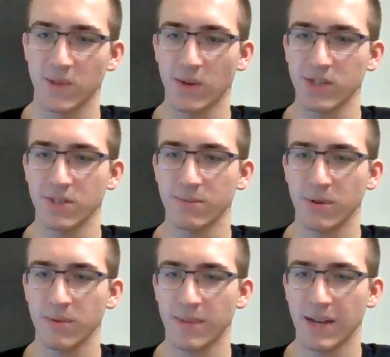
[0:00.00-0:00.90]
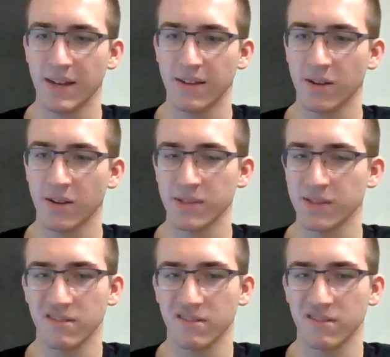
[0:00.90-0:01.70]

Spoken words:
Do I ship Boat and Baguette? Not really.